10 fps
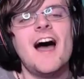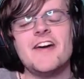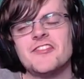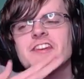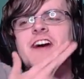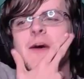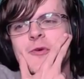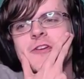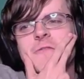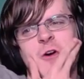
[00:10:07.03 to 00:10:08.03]
I think I
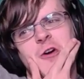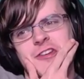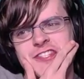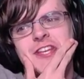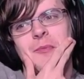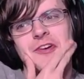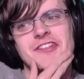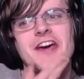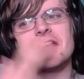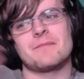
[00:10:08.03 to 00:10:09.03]
would have heard
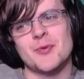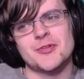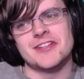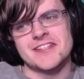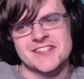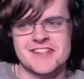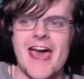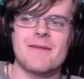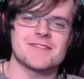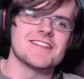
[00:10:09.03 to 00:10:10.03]
someone getting brutally
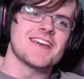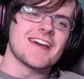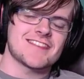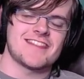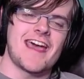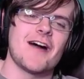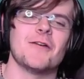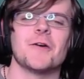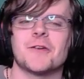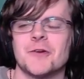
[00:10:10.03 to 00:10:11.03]
stabbed to death
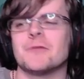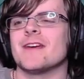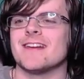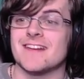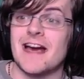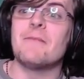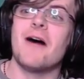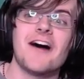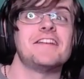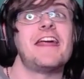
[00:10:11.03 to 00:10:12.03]
now, Corrine. Come
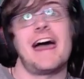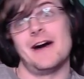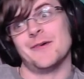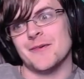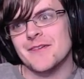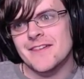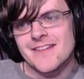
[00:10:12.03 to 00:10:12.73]
on now.